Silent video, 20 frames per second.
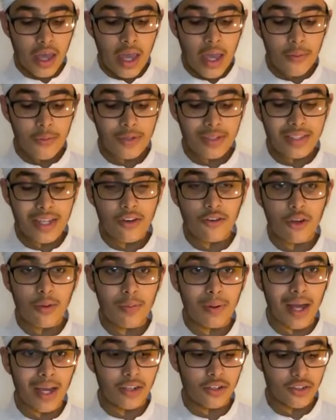It was then
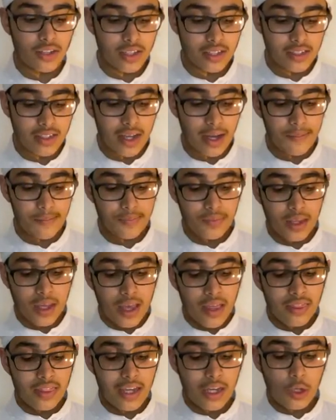replied to this that,
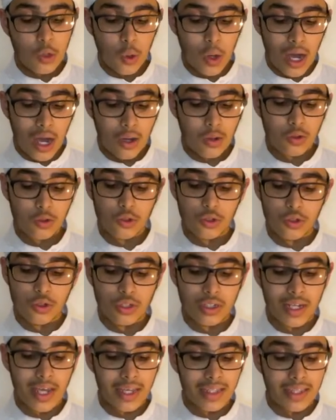they go out to
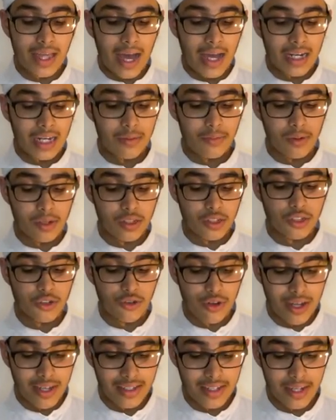take the animals
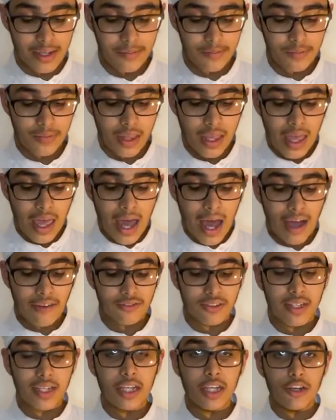grazing.
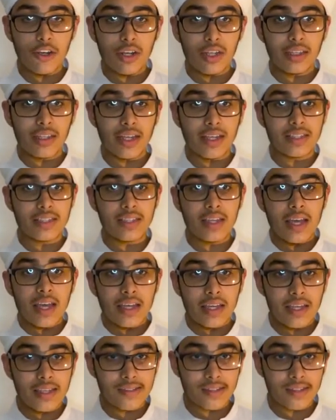After hearing this, he